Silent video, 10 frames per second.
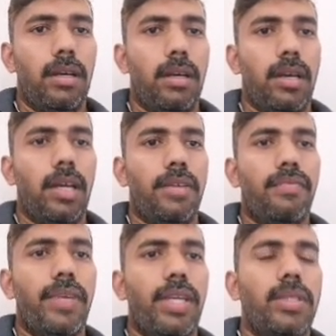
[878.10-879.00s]
And
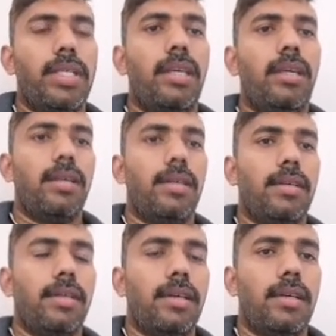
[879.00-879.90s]
when you see
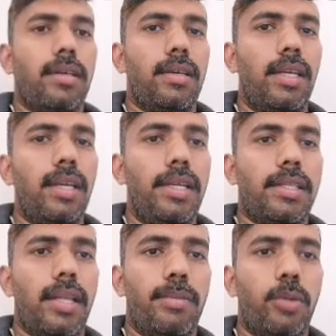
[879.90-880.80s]
in
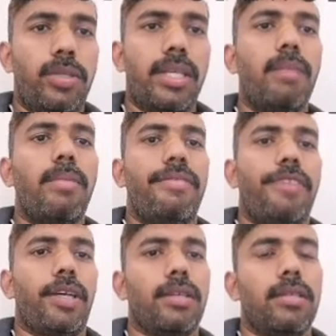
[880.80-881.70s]
detail about sigma
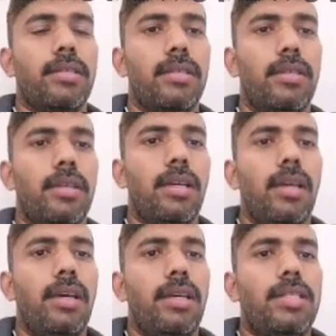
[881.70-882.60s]
factor,
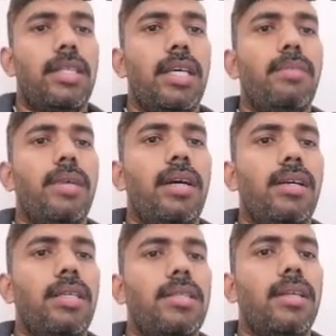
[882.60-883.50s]
sigma
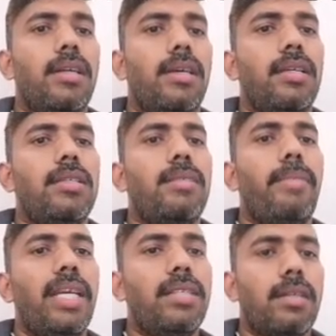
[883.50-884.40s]
is the
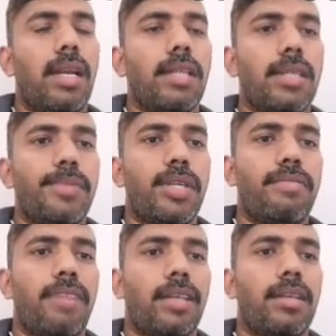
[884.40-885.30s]
major transcription
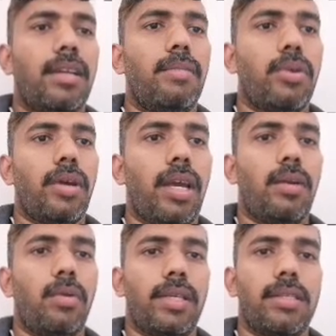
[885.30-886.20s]
factor in
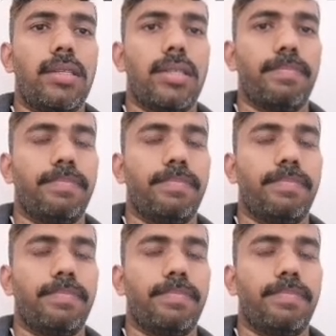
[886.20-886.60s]
prokaryotic system.